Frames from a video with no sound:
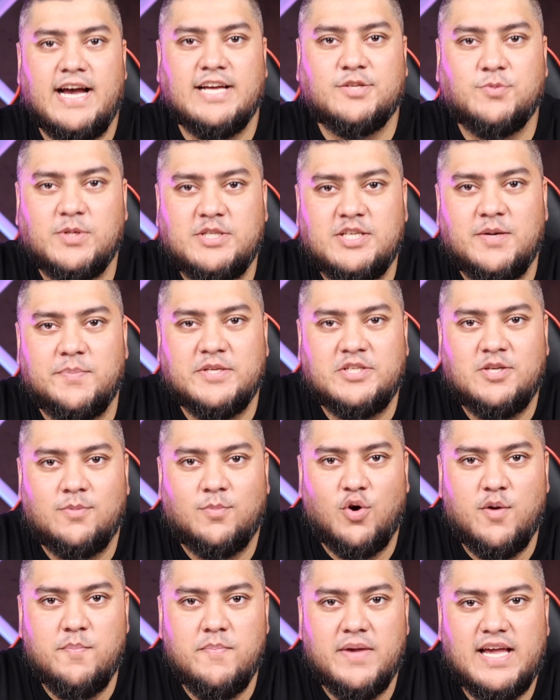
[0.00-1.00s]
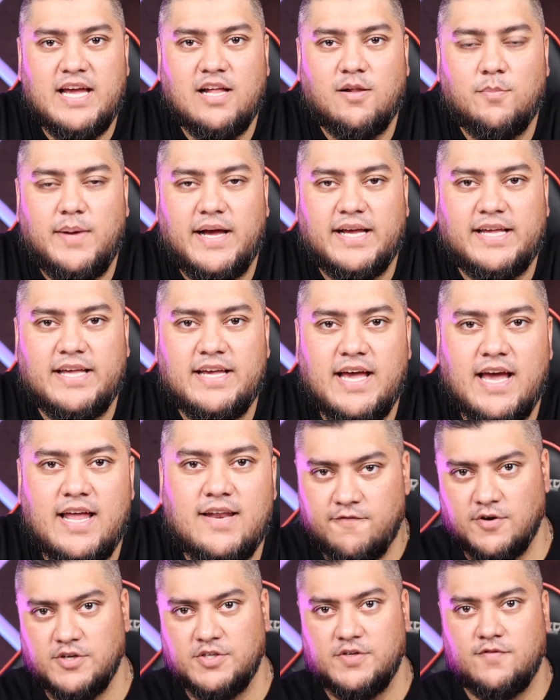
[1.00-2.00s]
guys, what's up? It's your boy Miguel back again.
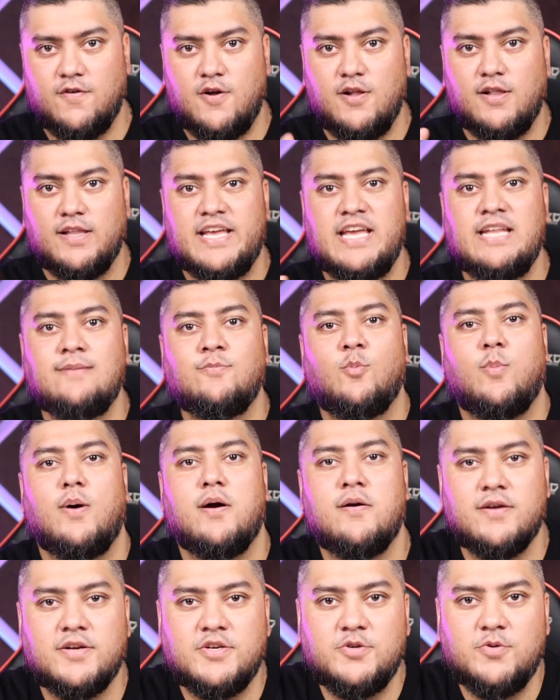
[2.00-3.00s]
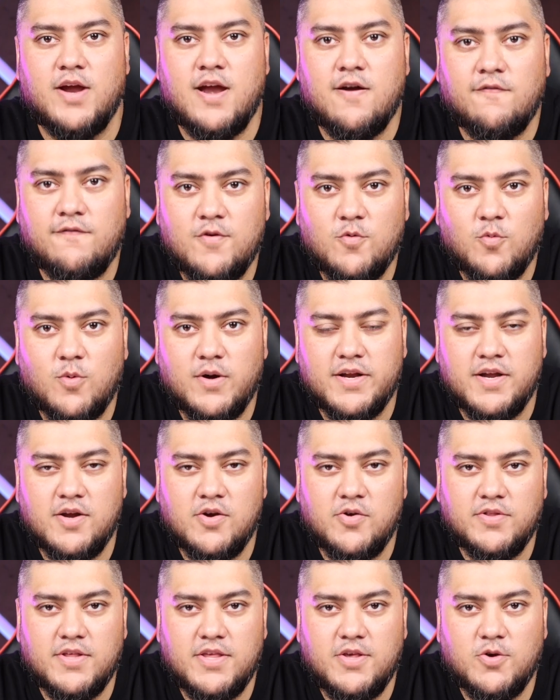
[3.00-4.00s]
First of all, Eid Mubarak to everyone here
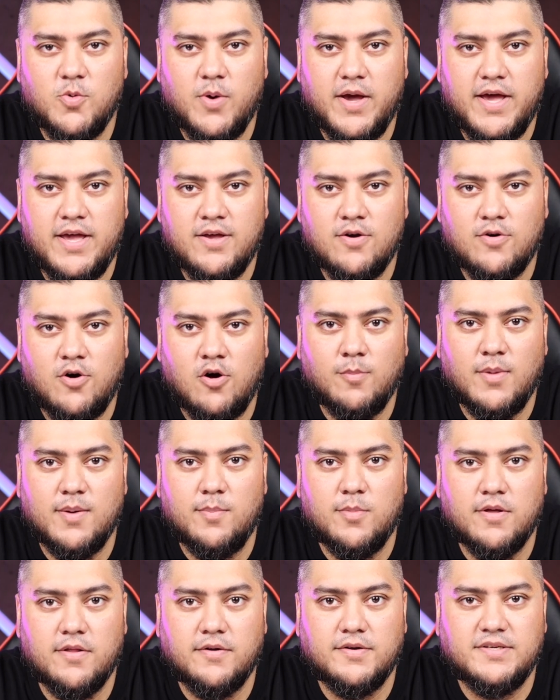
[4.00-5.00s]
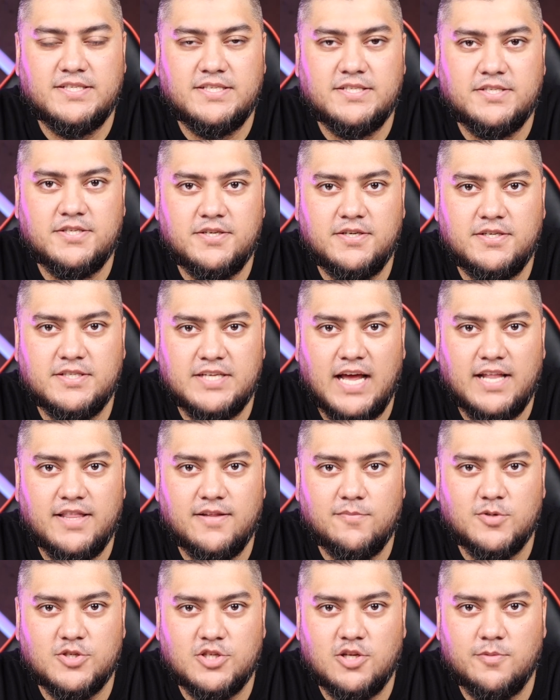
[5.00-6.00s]
in the UAE, all my brothers, sisters, and the
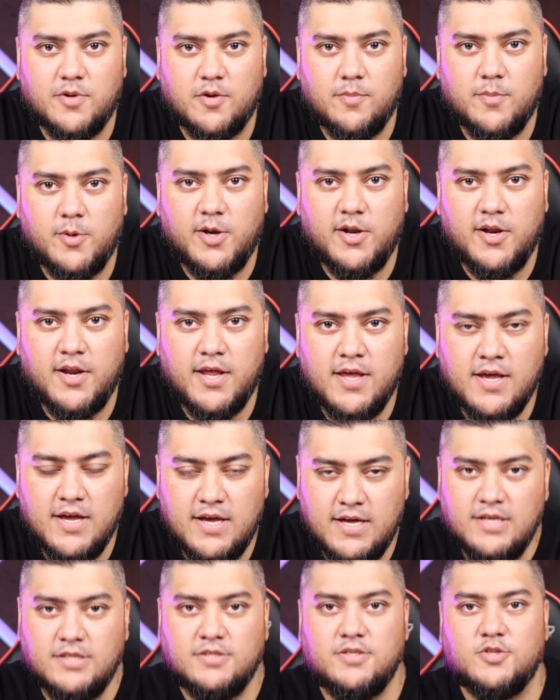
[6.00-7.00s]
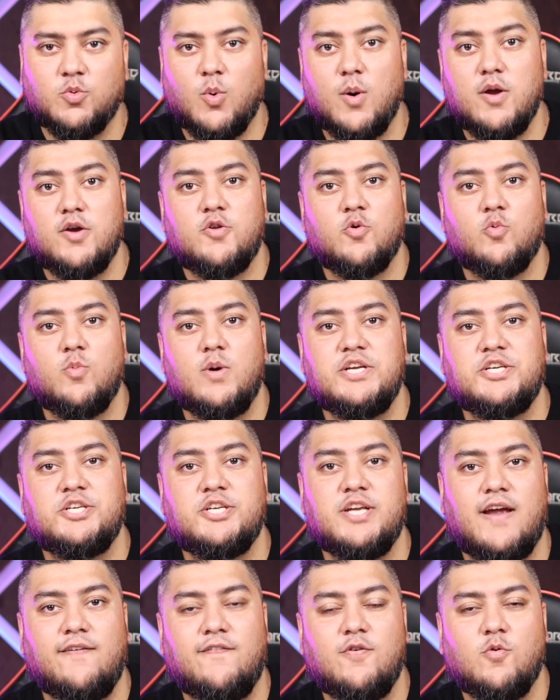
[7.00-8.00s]
Muslim community. Just wanted to wish
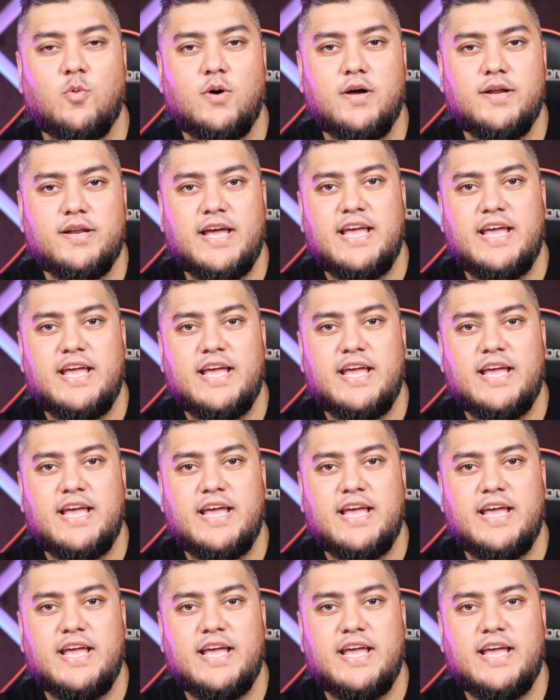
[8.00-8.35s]
everyone